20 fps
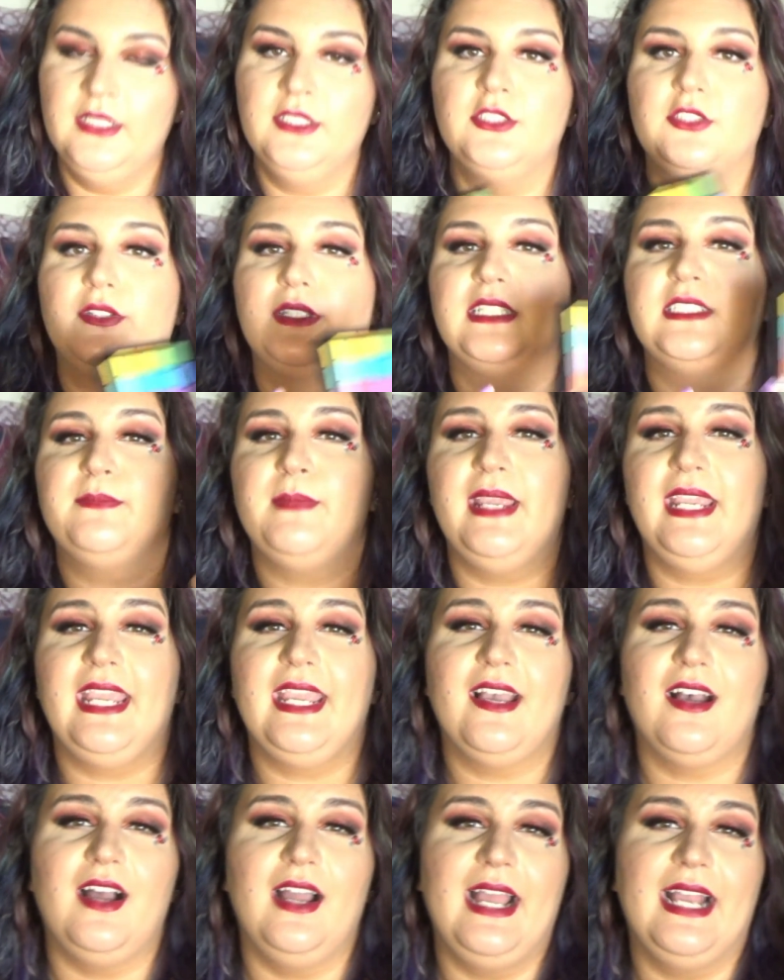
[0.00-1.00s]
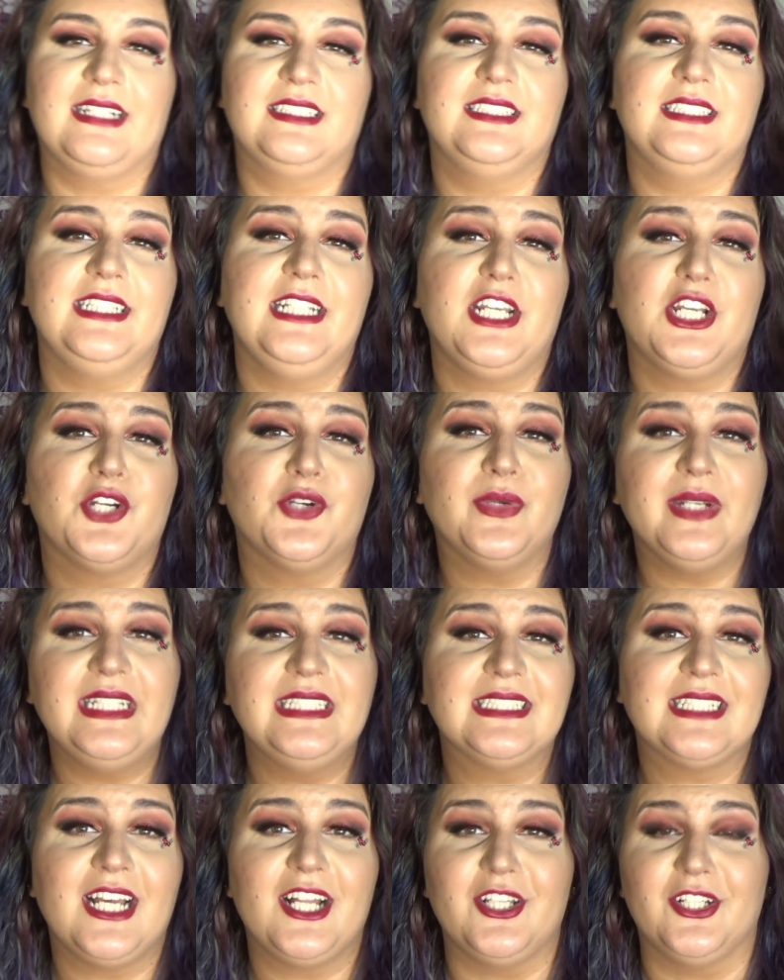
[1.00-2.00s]
So these make excellent
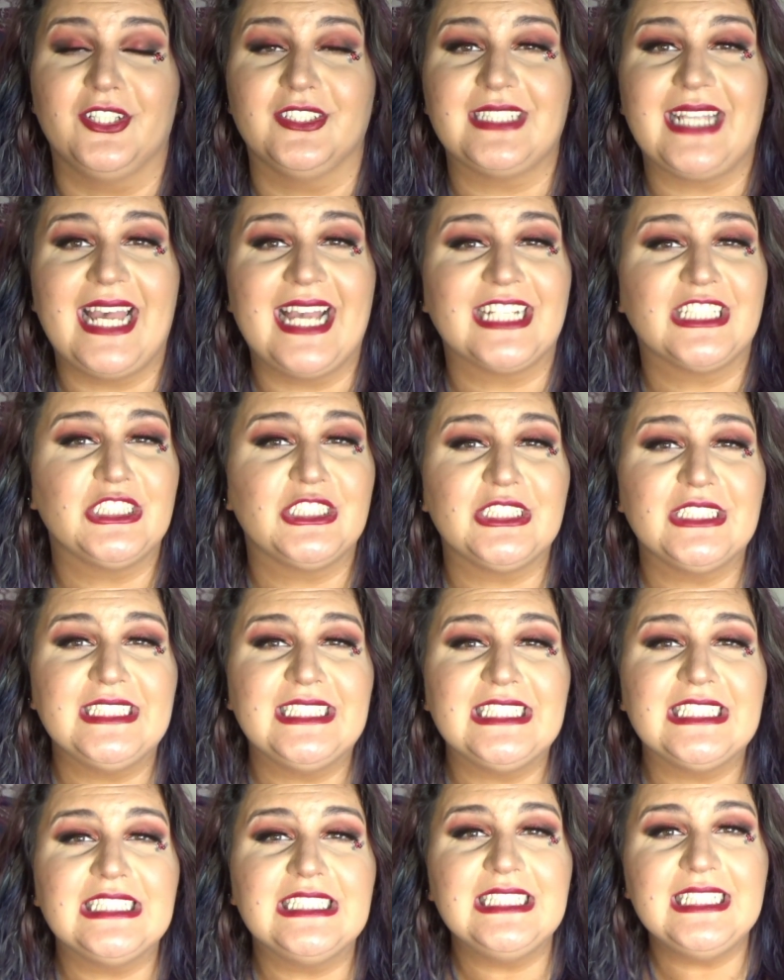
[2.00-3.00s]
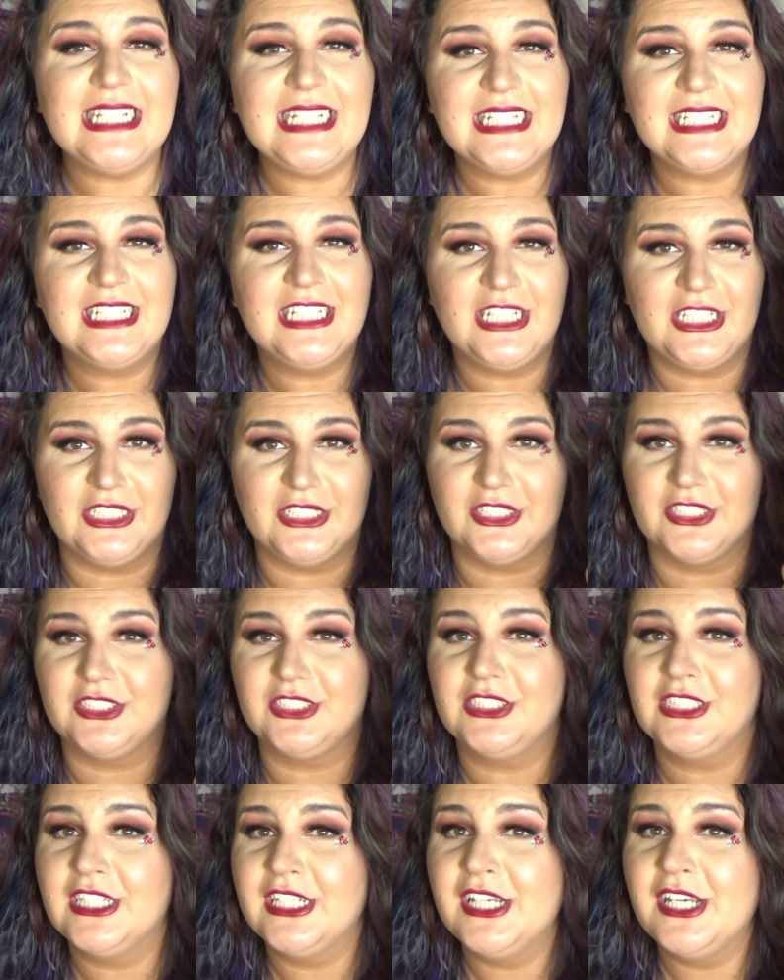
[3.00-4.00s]
crease colors, excellent lid
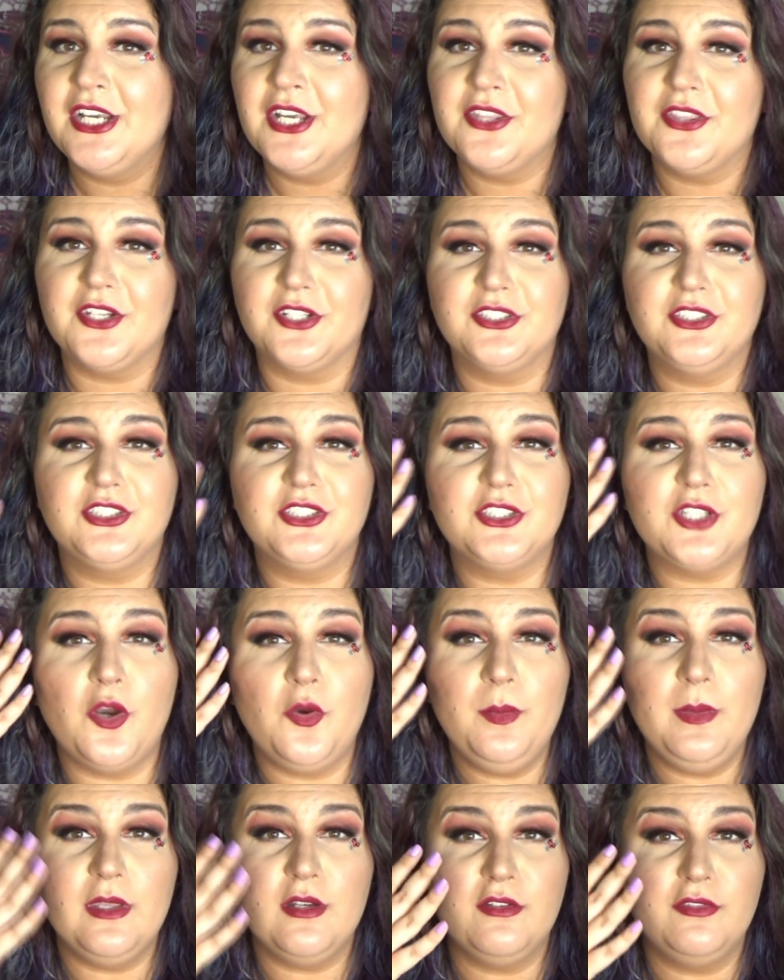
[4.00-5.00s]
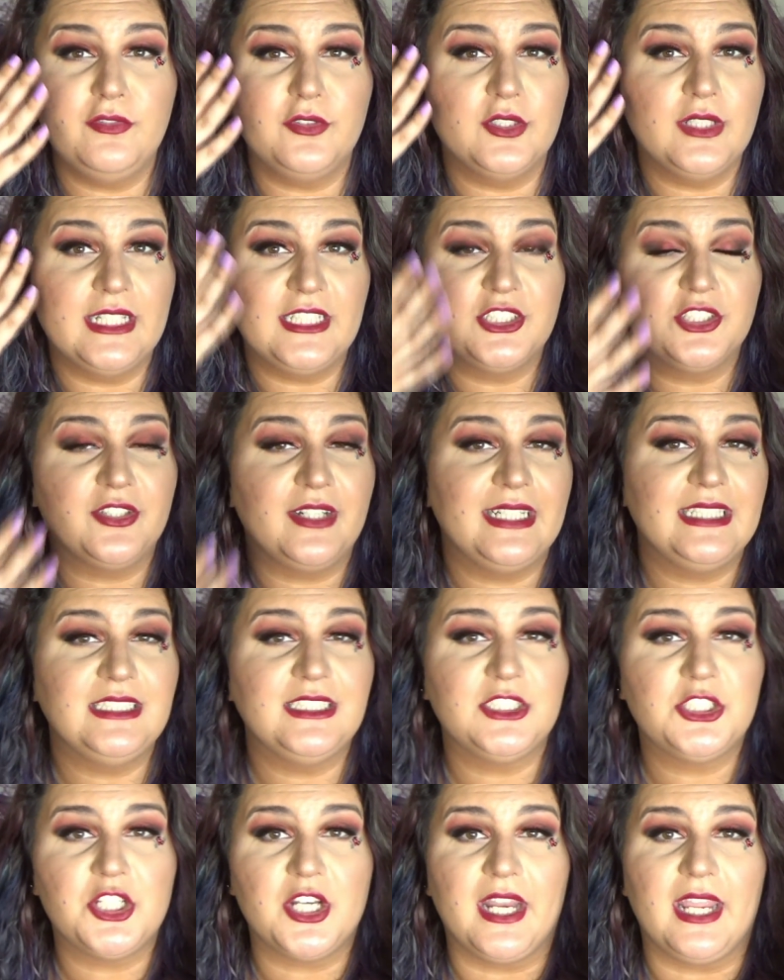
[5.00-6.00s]
colors. They're so beautiful, like
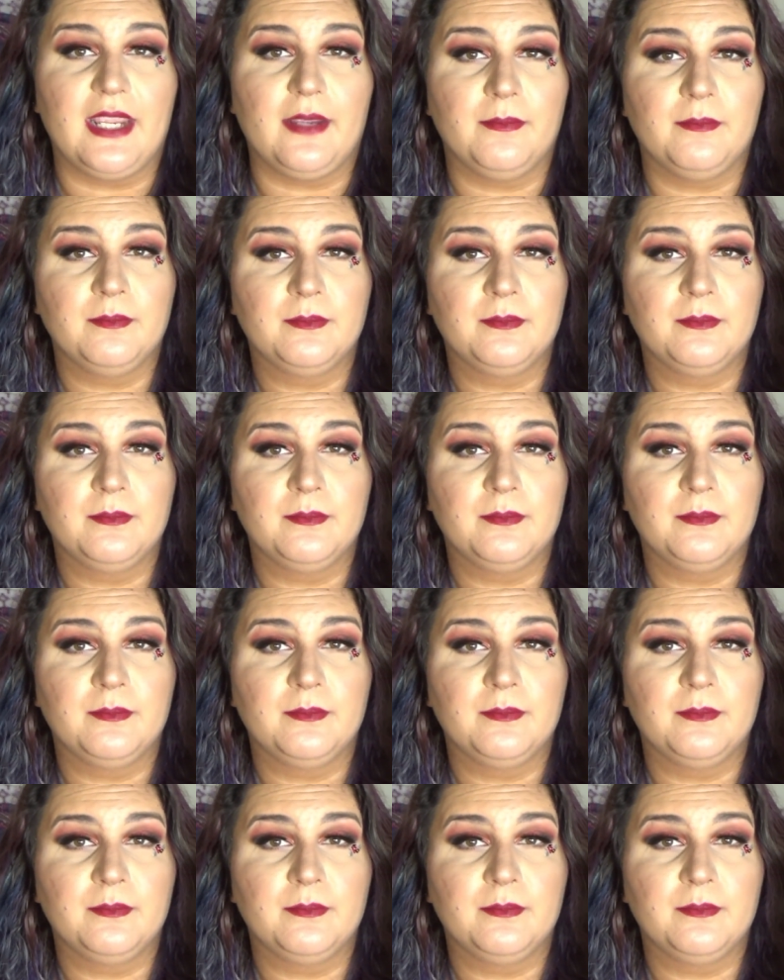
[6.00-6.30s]
transitioning.